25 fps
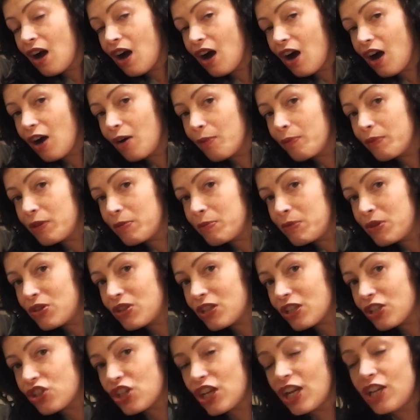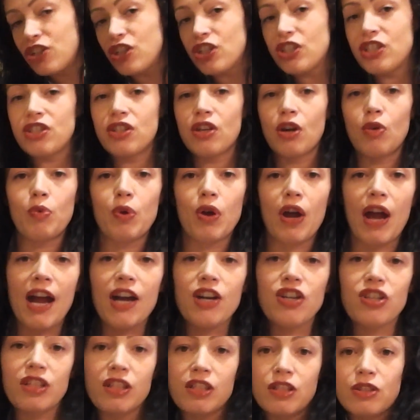The music changes, so we're
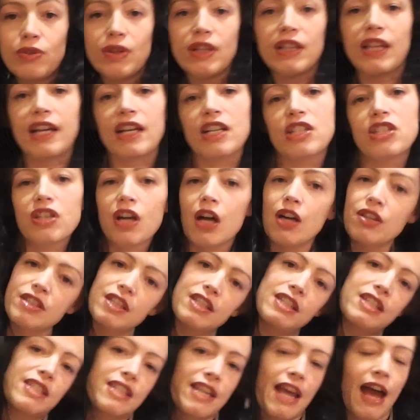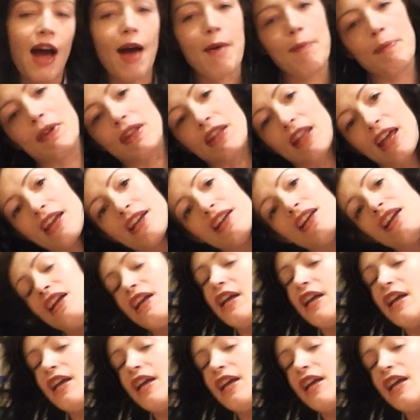actually doing like a salsa step and like